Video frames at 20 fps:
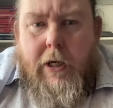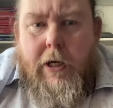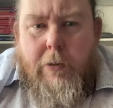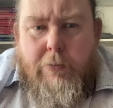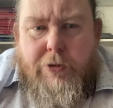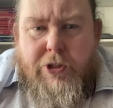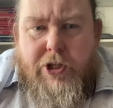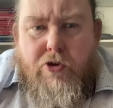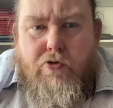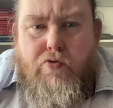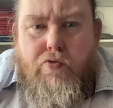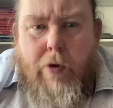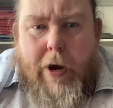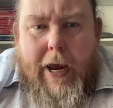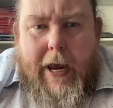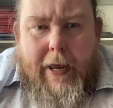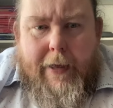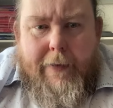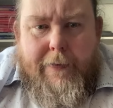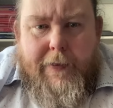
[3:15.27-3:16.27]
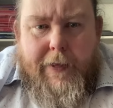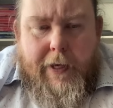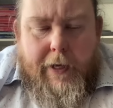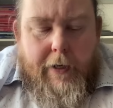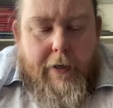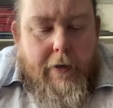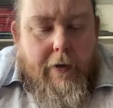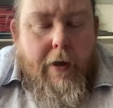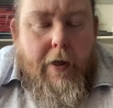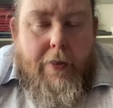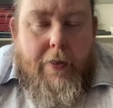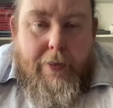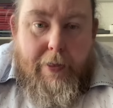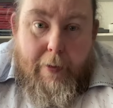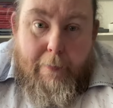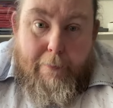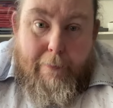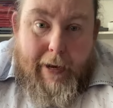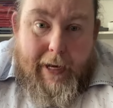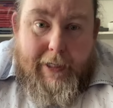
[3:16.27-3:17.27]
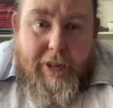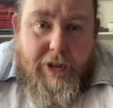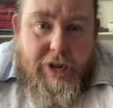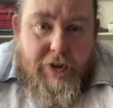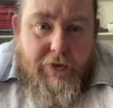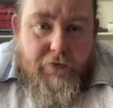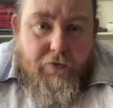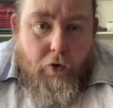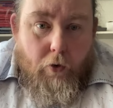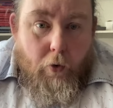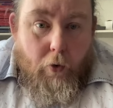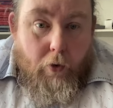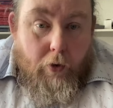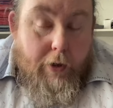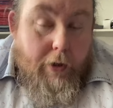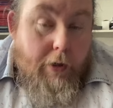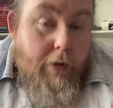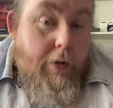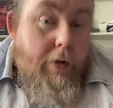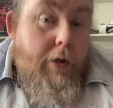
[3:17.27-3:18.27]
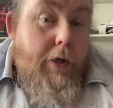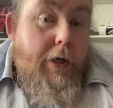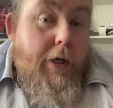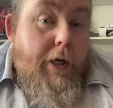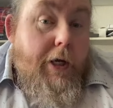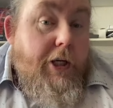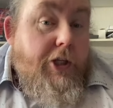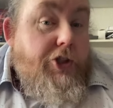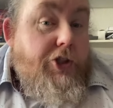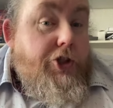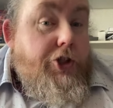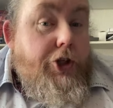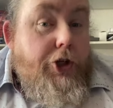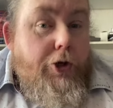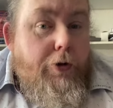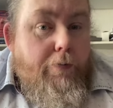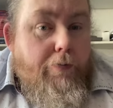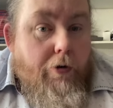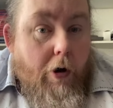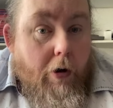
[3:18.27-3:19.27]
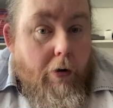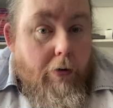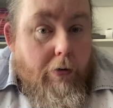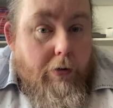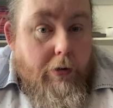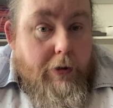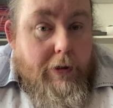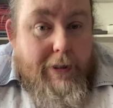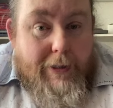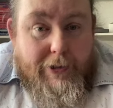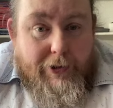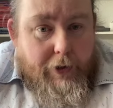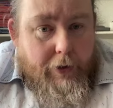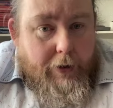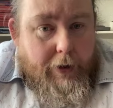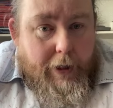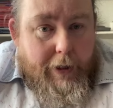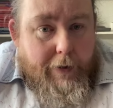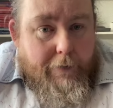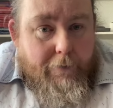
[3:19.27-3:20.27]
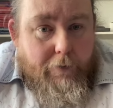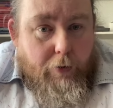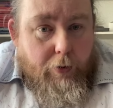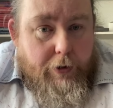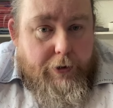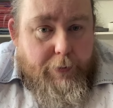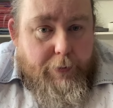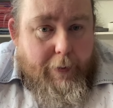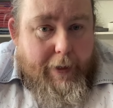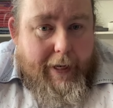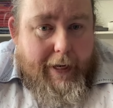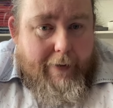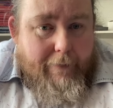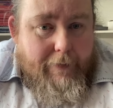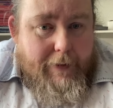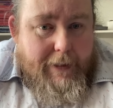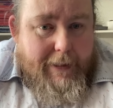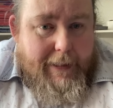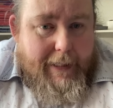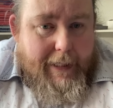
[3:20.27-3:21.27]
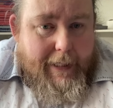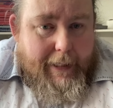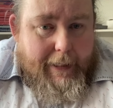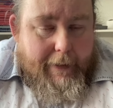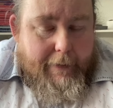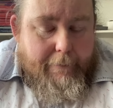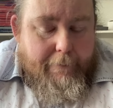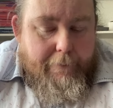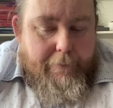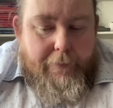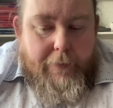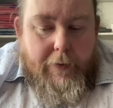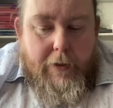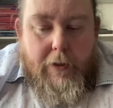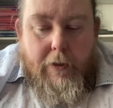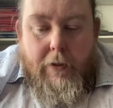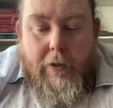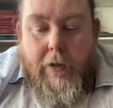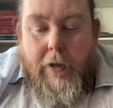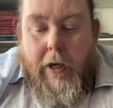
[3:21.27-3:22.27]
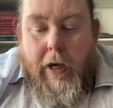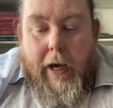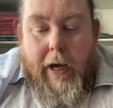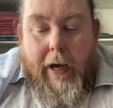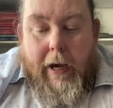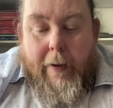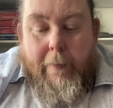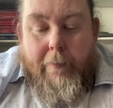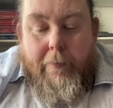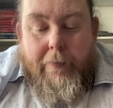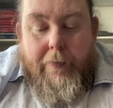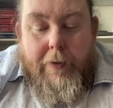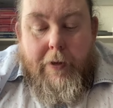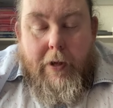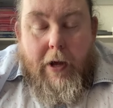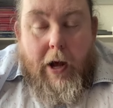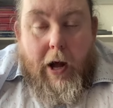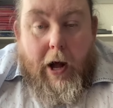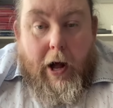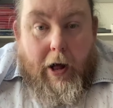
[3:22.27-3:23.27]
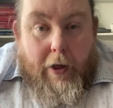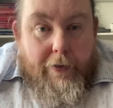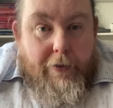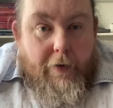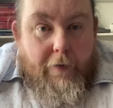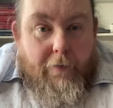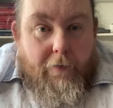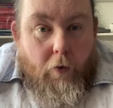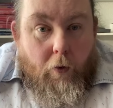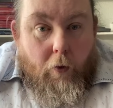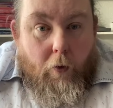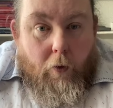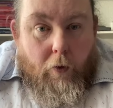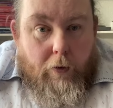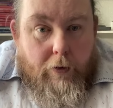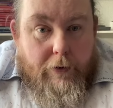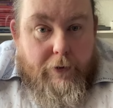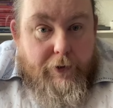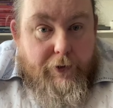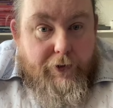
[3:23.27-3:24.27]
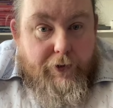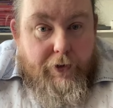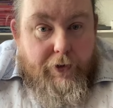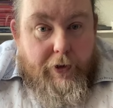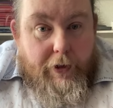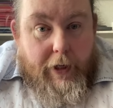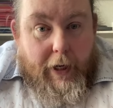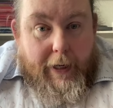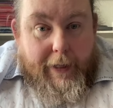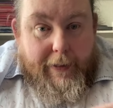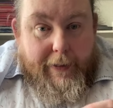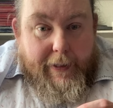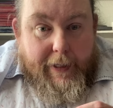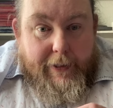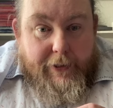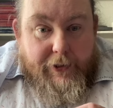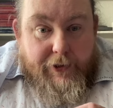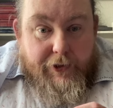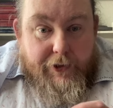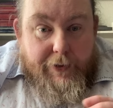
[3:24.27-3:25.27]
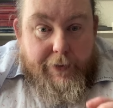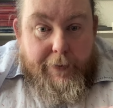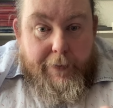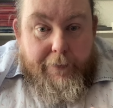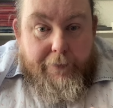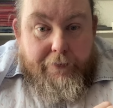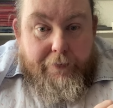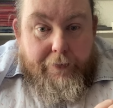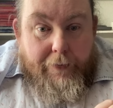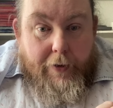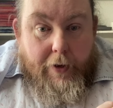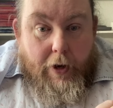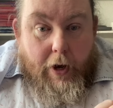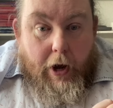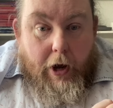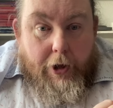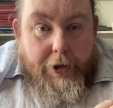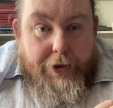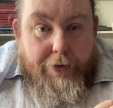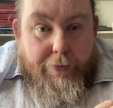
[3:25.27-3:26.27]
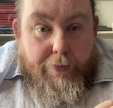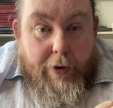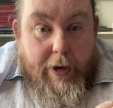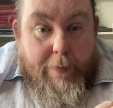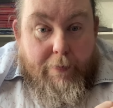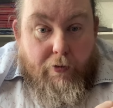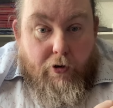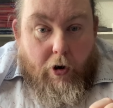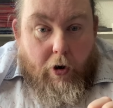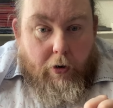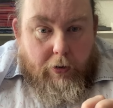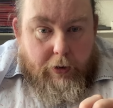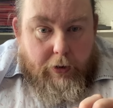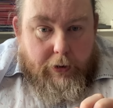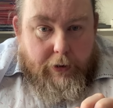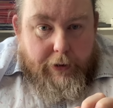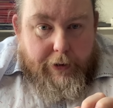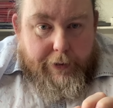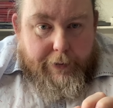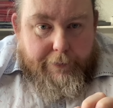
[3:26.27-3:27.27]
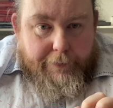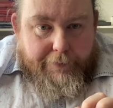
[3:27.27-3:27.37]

It was a rare thing. The Manners fork is two-pronged. It's not like the forks we have today. Other forks, like this, are three-pronged.